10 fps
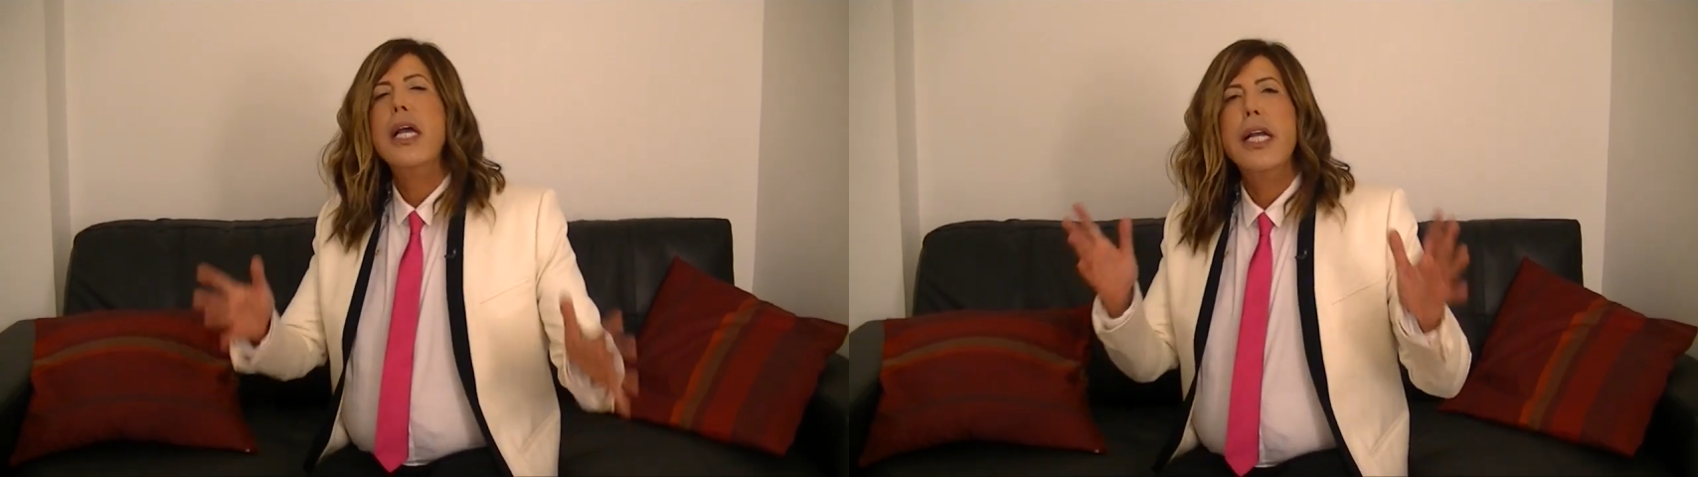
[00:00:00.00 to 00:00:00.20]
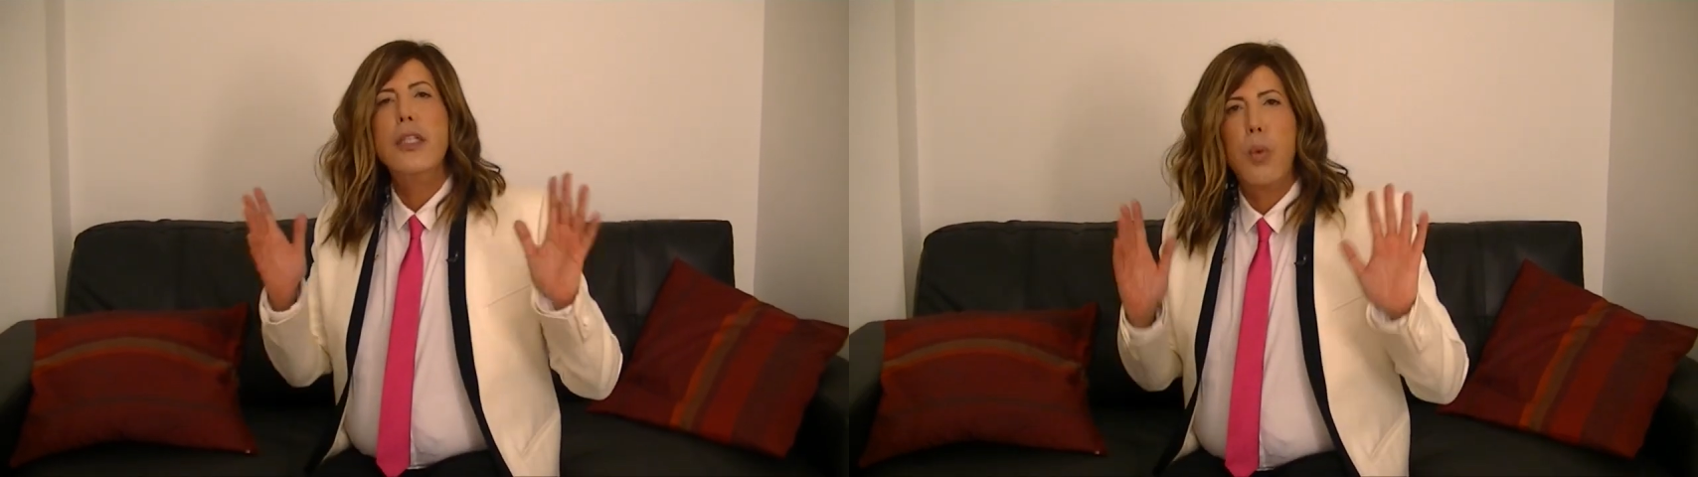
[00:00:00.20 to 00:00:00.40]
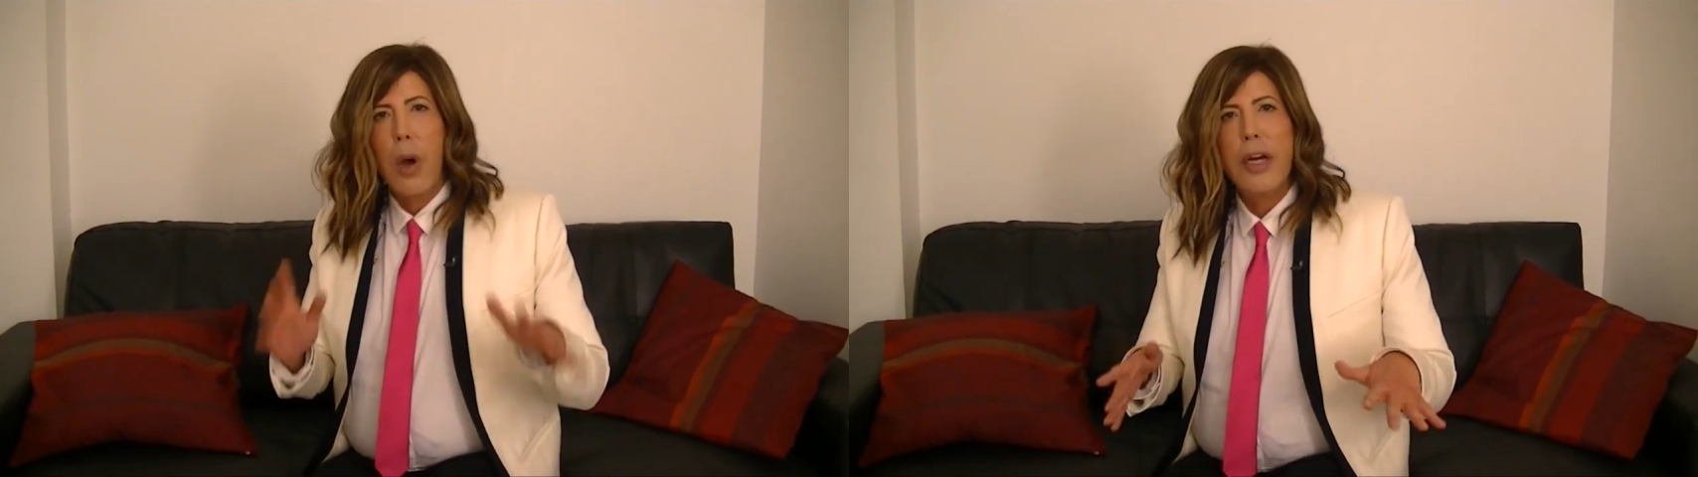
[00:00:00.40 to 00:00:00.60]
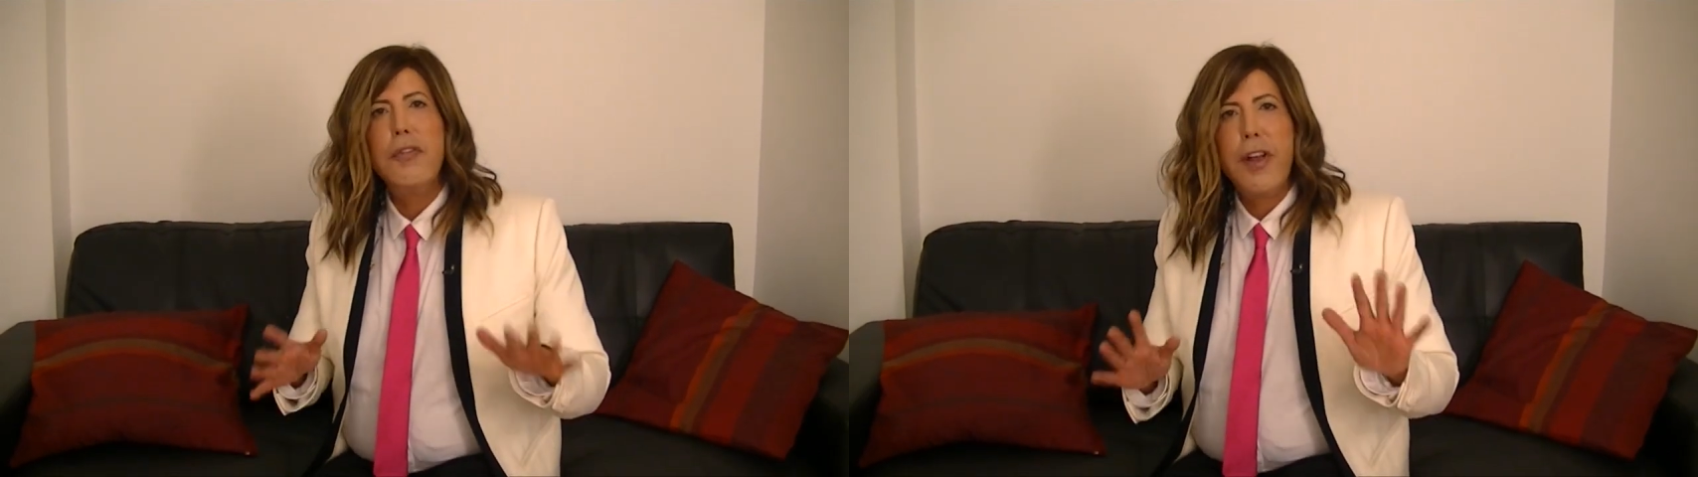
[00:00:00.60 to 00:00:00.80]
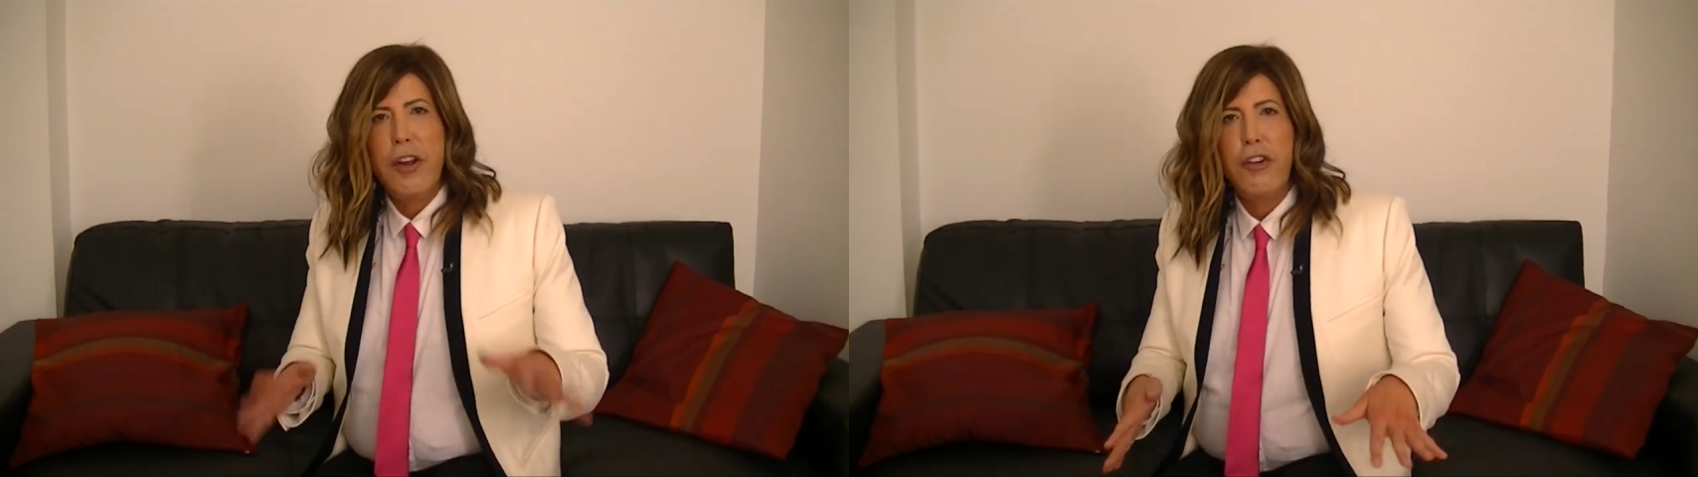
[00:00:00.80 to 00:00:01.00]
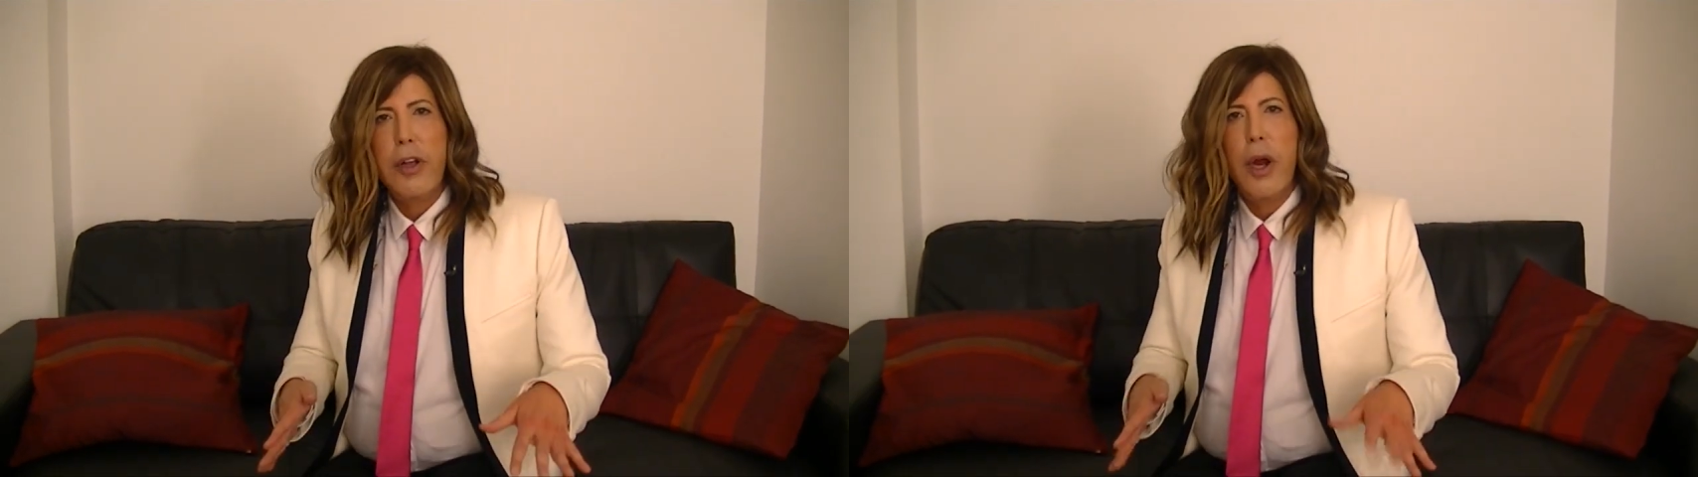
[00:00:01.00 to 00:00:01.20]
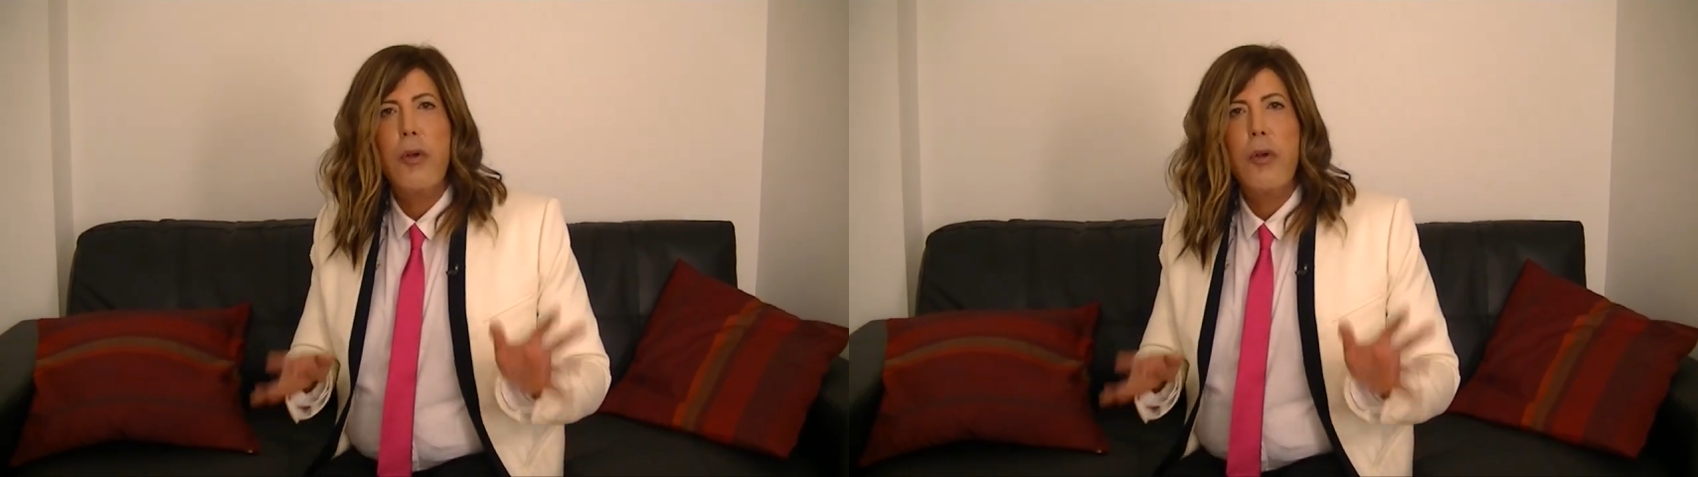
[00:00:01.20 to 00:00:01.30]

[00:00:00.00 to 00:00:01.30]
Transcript: is one facial hair.